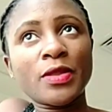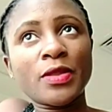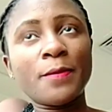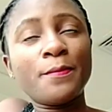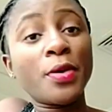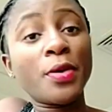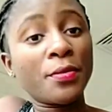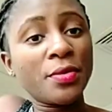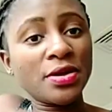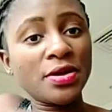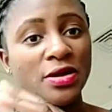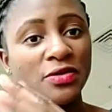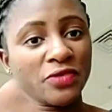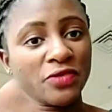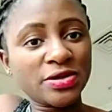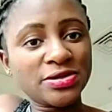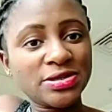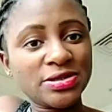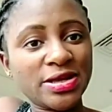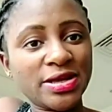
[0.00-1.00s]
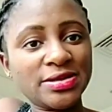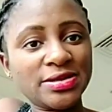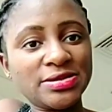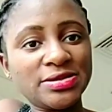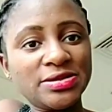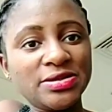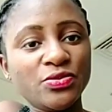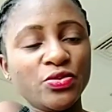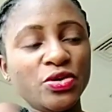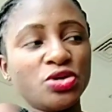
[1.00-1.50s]
permanent
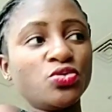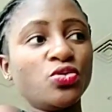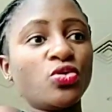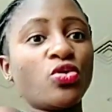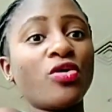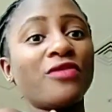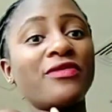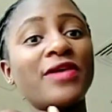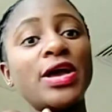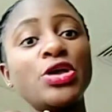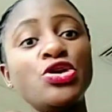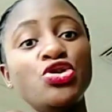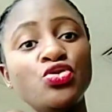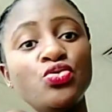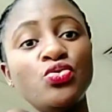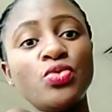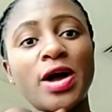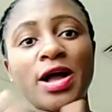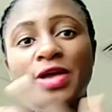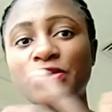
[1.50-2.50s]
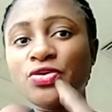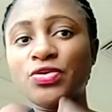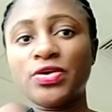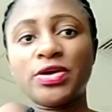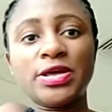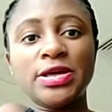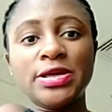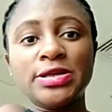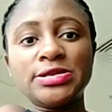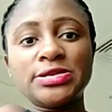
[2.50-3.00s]
residency which will cover you and your
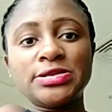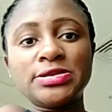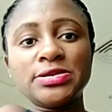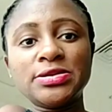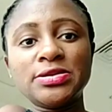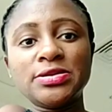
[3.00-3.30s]
kids.